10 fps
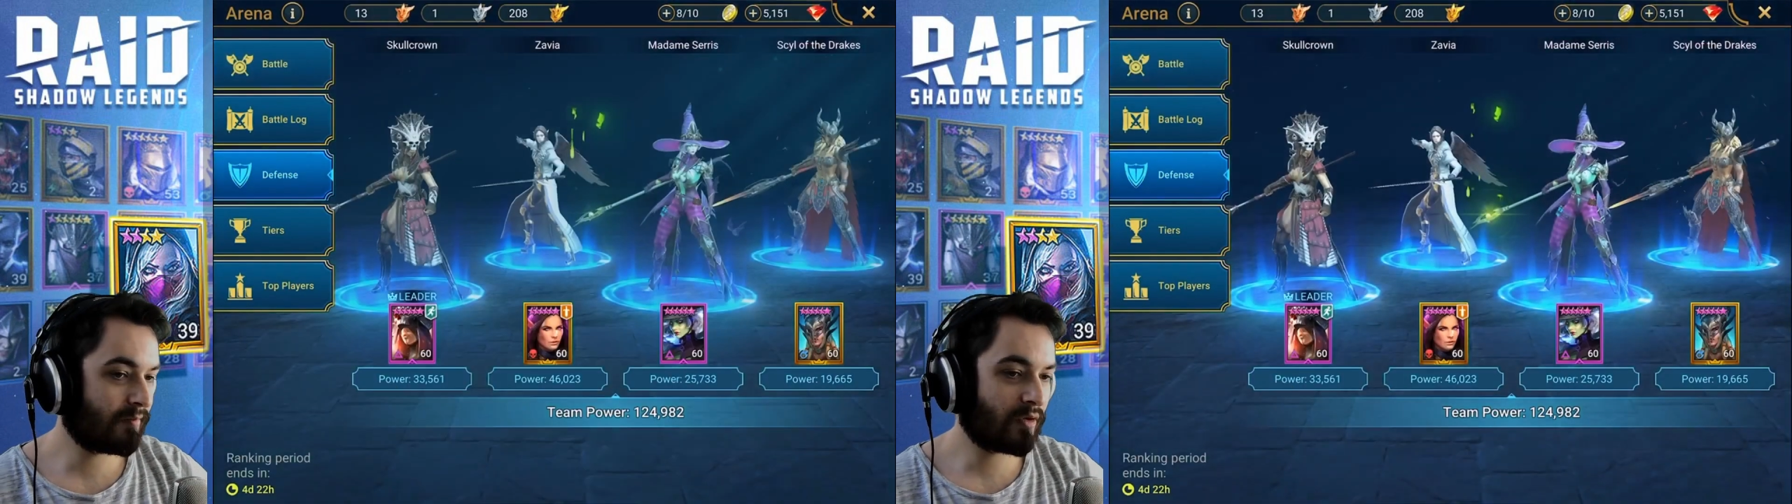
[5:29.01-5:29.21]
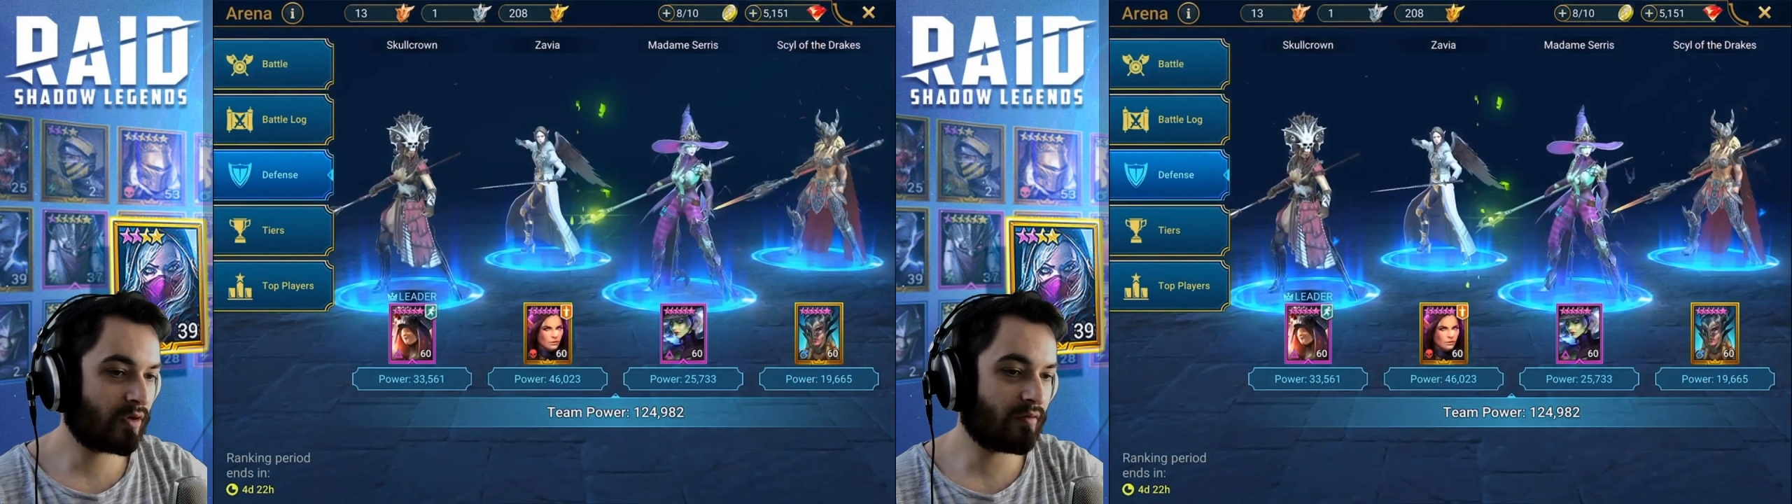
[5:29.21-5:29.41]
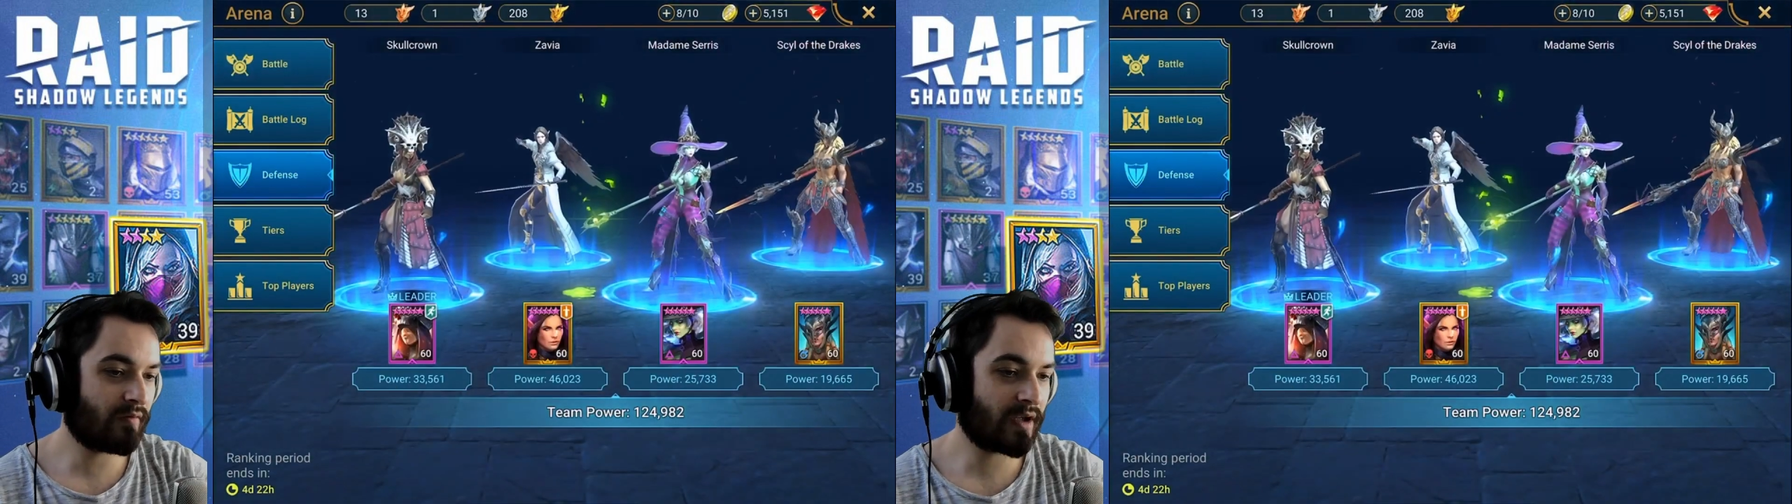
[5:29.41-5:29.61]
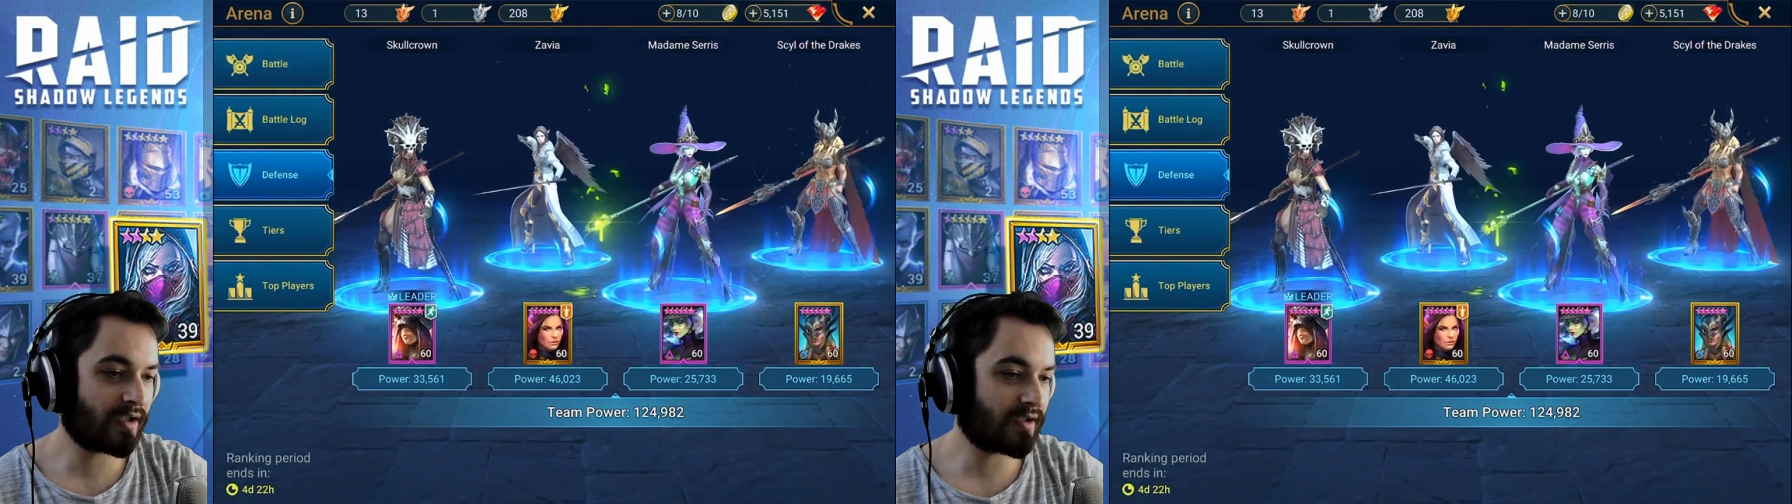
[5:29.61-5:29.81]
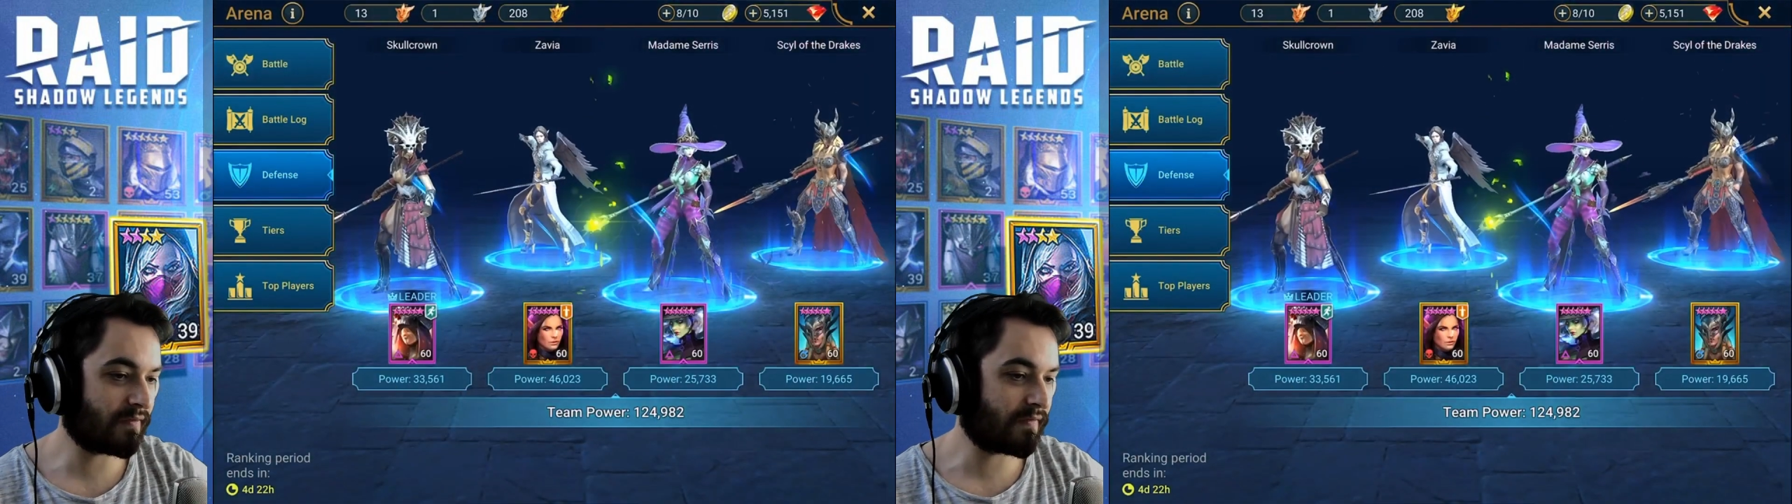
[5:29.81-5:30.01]
who you're running
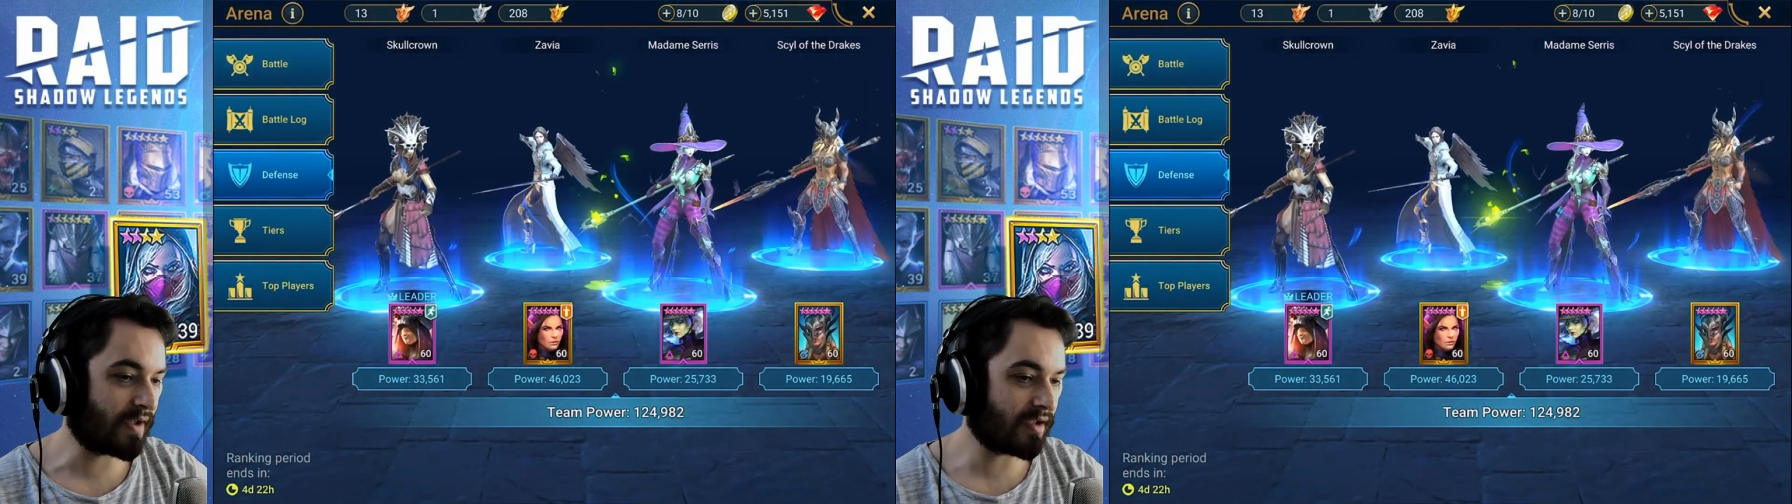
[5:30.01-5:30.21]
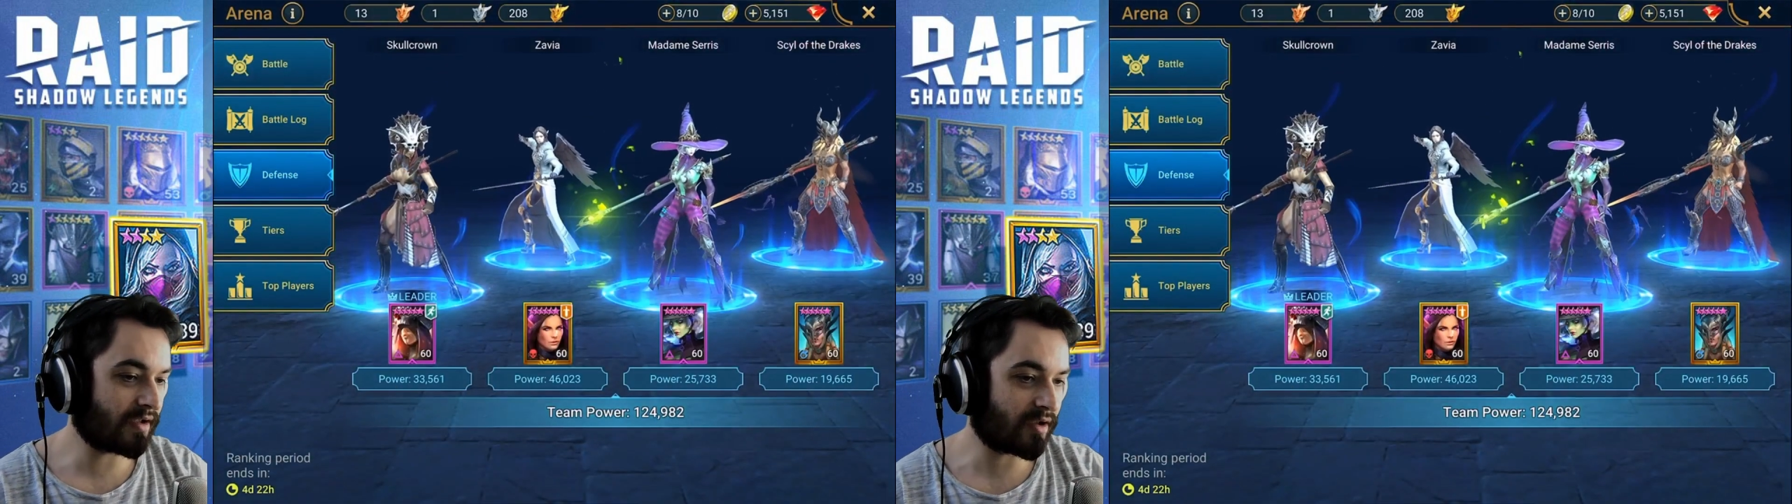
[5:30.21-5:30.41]
as defense.